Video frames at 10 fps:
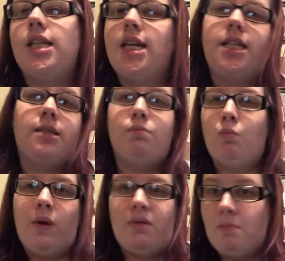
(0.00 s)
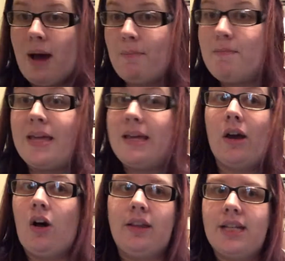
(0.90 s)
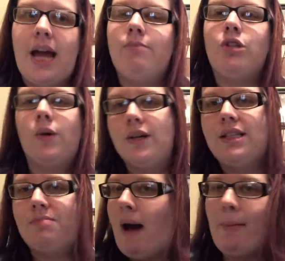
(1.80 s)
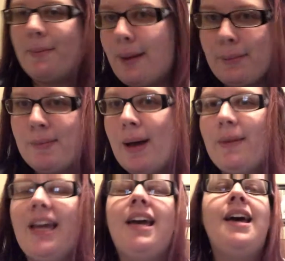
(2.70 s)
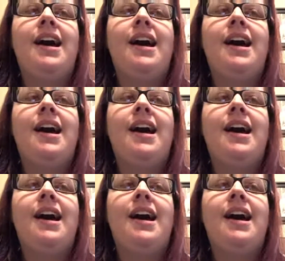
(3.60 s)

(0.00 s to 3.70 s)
he's with me all the time. So it's mommy, mommy, mommy.